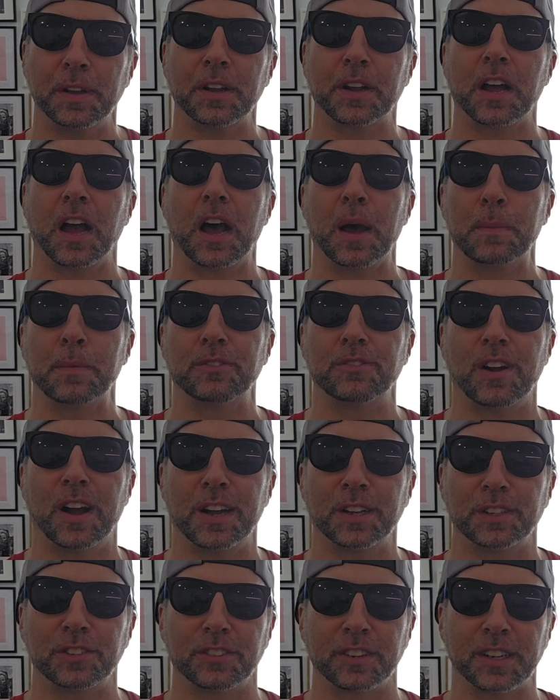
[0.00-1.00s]
of
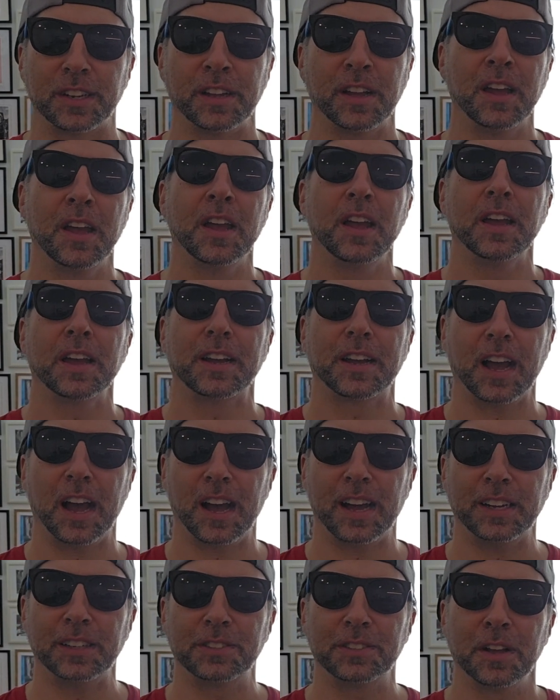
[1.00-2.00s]
camaraderie.
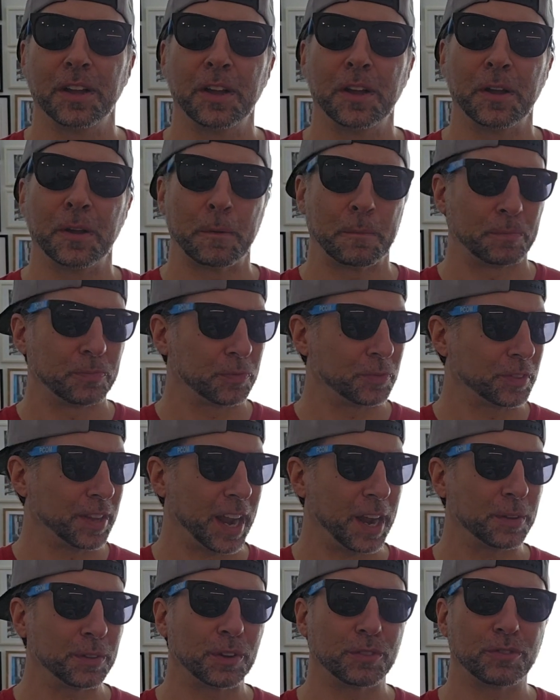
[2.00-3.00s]
Guys, down the